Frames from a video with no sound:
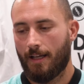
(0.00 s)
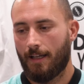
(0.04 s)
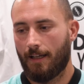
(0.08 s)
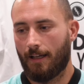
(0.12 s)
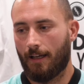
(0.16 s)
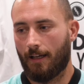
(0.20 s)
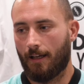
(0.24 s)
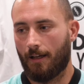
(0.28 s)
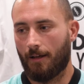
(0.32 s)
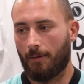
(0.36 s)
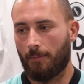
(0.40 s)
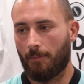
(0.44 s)

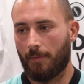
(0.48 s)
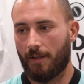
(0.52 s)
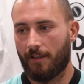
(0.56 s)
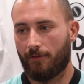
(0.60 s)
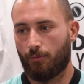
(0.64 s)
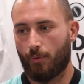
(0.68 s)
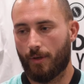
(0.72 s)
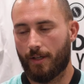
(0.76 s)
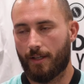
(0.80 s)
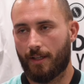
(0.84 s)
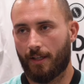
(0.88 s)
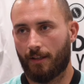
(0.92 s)

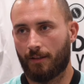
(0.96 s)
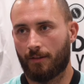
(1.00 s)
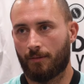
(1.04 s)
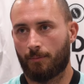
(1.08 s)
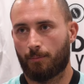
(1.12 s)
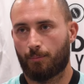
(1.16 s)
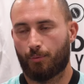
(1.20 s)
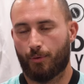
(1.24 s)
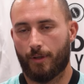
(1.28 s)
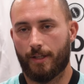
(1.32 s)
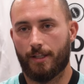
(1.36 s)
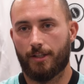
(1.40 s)
If we
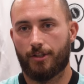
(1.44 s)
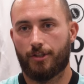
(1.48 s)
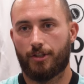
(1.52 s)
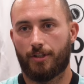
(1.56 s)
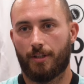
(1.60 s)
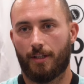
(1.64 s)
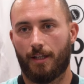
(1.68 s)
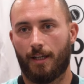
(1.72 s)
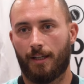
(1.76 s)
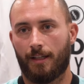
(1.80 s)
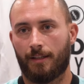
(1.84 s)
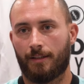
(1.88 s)
can
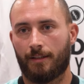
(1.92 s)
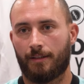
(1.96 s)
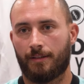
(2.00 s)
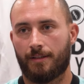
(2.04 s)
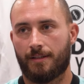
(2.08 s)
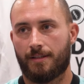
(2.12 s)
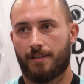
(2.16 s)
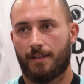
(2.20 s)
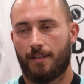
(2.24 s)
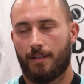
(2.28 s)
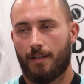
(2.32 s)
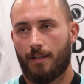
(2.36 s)
preach
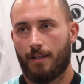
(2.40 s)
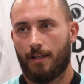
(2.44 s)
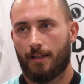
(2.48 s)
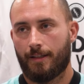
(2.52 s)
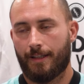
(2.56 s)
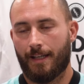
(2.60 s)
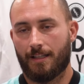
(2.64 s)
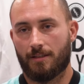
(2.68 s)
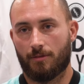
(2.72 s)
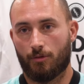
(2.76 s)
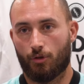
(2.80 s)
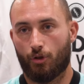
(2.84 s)
and
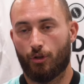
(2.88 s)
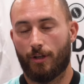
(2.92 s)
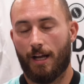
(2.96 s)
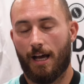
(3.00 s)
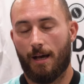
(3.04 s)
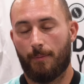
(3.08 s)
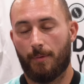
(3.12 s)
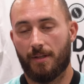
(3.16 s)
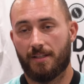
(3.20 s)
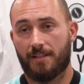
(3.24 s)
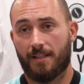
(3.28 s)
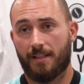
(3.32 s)
get some good
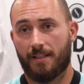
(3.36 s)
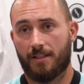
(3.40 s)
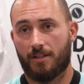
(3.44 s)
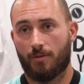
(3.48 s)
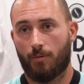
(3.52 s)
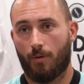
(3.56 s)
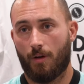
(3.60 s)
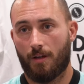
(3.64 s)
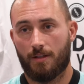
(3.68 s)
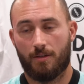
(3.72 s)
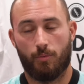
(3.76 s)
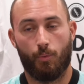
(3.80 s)
habits
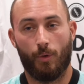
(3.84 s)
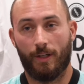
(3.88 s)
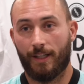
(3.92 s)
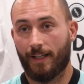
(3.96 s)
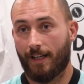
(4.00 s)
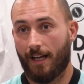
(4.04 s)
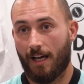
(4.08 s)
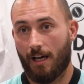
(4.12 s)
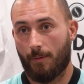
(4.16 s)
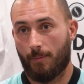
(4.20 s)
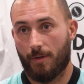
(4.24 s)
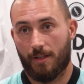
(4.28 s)
into us,
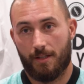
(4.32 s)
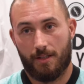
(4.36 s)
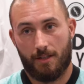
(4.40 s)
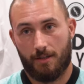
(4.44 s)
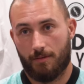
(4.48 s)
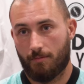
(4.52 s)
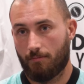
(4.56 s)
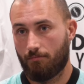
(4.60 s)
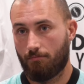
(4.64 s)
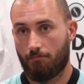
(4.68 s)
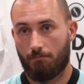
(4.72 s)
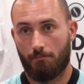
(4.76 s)
winning
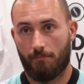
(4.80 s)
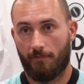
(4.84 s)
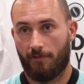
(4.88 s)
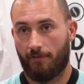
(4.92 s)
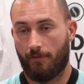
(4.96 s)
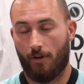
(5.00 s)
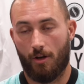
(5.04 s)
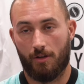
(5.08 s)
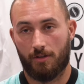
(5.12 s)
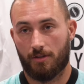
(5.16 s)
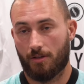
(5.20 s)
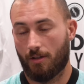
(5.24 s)
habits,
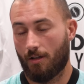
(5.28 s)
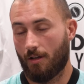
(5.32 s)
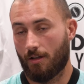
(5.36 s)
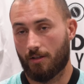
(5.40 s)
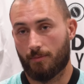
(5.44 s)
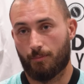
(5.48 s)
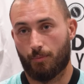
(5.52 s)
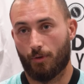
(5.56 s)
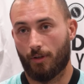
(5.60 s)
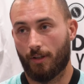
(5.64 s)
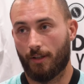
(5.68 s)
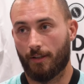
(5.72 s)
first
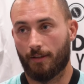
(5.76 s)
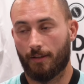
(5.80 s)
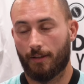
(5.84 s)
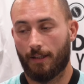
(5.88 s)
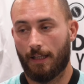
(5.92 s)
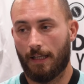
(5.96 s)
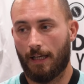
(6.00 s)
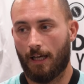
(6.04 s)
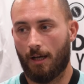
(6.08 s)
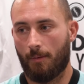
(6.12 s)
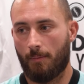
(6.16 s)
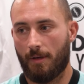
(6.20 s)
class, brilliant.
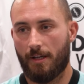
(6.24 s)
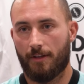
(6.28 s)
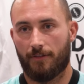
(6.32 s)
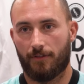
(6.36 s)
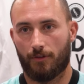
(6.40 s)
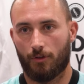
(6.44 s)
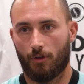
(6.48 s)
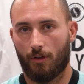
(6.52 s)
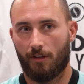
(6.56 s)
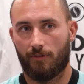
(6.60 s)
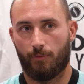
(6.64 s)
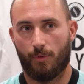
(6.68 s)

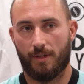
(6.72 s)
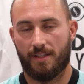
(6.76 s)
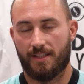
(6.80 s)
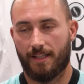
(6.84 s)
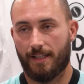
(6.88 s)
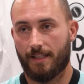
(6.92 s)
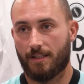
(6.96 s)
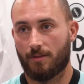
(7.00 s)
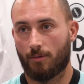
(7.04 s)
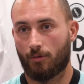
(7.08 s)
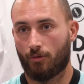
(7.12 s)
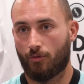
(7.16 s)
If not, if we
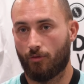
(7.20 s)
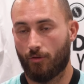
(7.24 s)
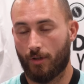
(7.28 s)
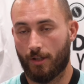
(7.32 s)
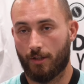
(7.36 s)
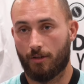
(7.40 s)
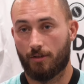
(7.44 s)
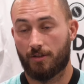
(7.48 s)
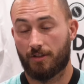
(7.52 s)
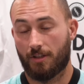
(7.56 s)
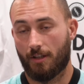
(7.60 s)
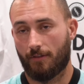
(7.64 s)
see some
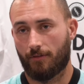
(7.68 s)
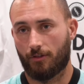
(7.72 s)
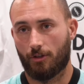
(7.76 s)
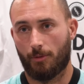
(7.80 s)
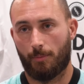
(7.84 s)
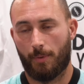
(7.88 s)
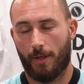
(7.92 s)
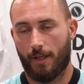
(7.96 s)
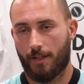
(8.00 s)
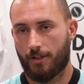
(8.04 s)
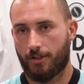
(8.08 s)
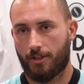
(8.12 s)
really good stuff on
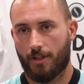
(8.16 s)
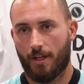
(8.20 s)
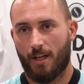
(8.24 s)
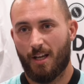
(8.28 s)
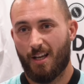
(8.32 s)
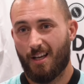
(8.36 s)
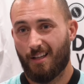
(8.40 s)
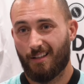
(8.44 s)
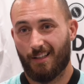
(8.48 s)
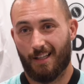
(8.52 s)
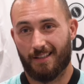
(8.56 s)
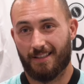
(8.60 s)
the pitch,
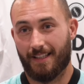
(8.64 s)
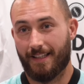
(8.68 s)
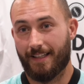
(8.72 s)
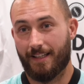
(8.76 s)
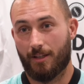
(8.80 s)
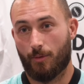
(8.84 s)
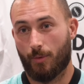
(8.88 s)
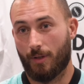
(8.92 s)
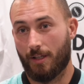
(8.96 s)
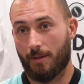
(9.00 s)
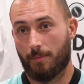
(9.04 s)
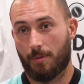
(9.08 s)
that's
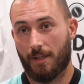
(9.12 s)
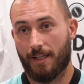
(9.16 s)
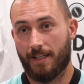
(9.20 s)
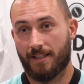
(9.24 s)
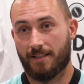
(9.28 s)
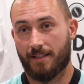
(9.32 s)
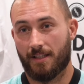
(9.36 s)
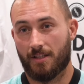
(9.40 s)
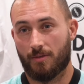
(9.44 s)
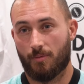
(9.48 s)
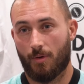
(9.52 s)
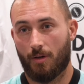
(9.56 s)
equally
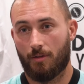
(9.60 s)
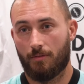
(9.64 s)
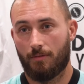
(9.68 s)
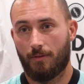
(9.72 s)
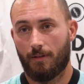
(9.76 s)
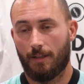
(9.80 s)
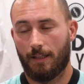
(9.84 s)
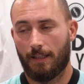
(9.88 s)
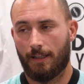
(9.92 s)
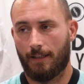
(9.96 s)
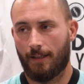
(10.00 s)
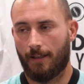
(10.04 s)
pleasing as
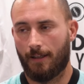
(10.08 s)
well.